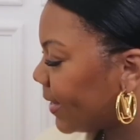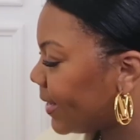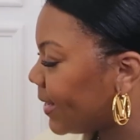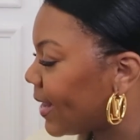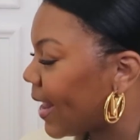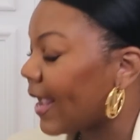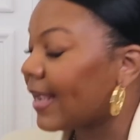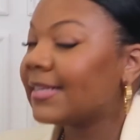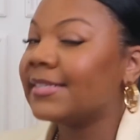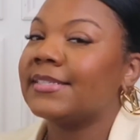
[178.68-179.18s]

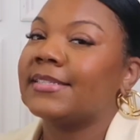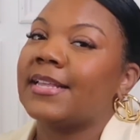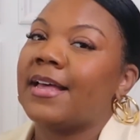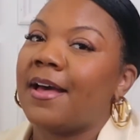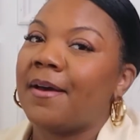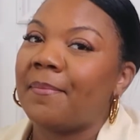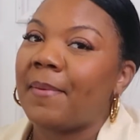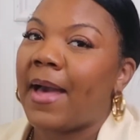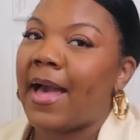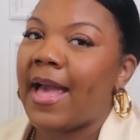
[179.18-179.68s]
Next
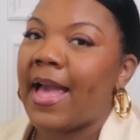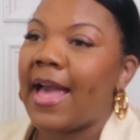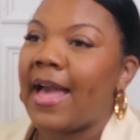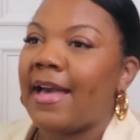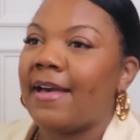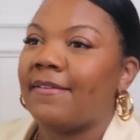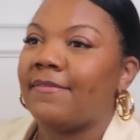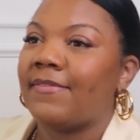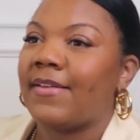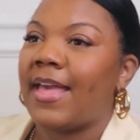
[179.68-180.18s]
up, I
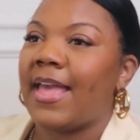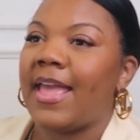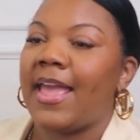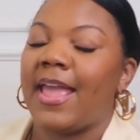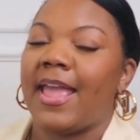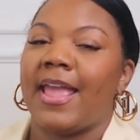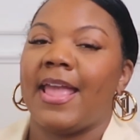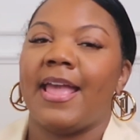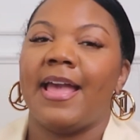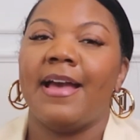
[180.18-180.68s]
have
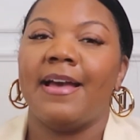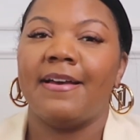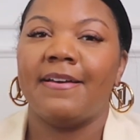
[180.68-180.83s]
a